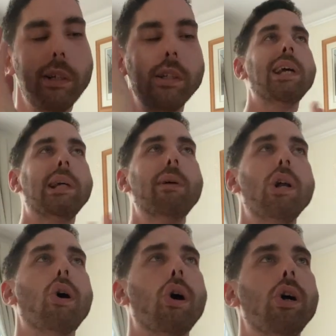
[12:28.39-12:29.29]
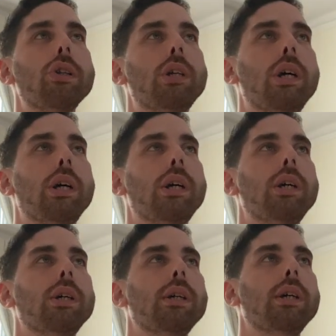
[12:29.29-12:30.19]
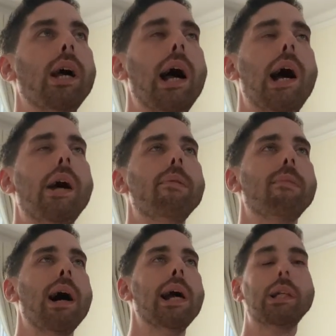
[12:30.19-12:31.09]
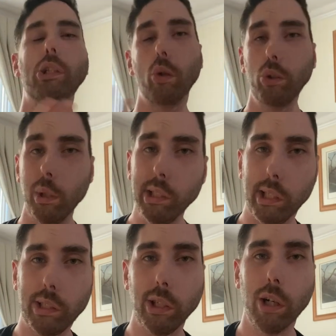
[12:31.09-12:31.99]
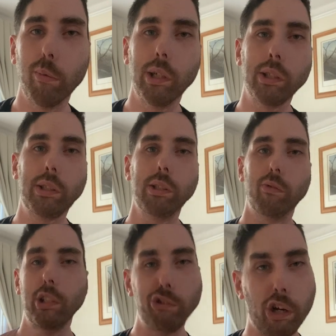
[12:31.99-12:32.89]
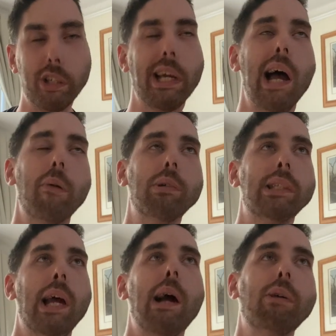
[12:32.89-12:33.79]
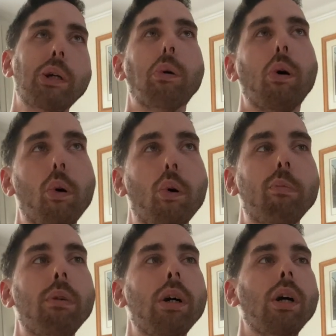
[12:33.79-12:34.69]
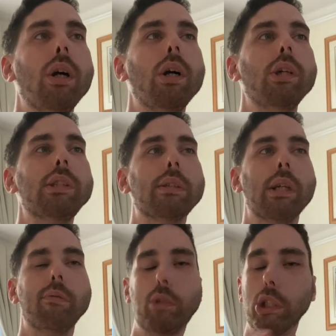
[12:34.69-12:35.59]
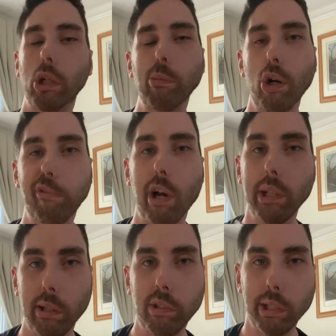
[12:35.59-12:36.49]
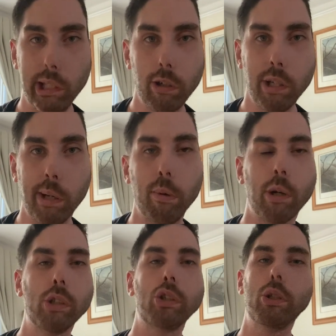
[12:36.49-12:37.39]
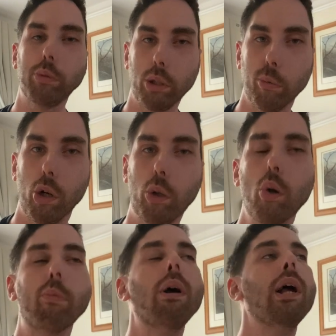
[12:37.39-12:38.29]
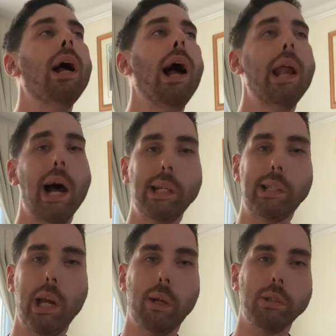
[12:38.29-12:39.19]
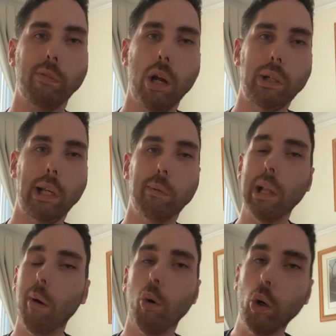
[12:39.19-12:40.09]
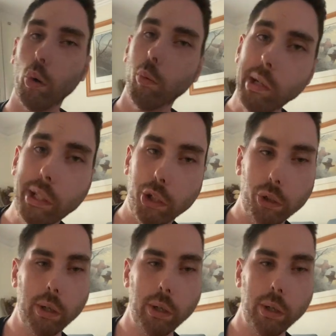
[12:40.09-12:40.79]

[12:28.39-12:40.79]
Night went on, and my twin sister was really drunk and was like, I'm gonna go home. So I was like, because our boyfriend lived in the area that we were, so she was going to walk home. And I said, I was like, right, okay, well, I'll walk home with you.